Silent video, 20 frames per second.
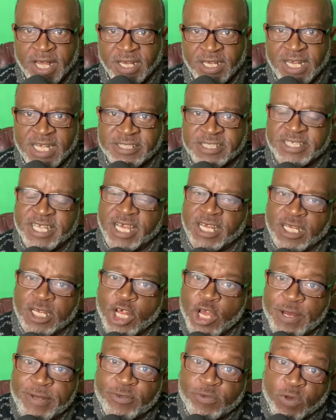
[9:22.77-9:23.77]
Let's get
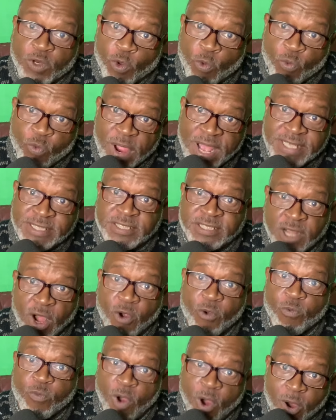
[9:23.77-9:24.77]

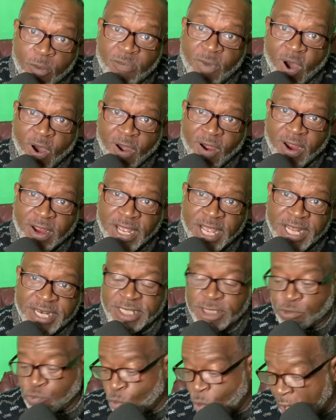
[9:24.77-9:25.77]
Lorenzo Romar and
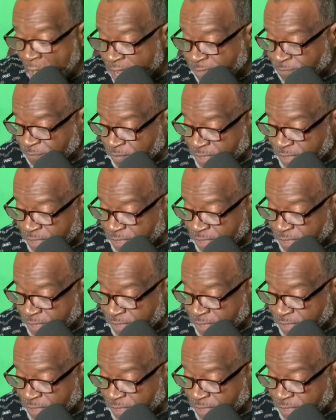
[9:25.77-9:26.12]
his wife,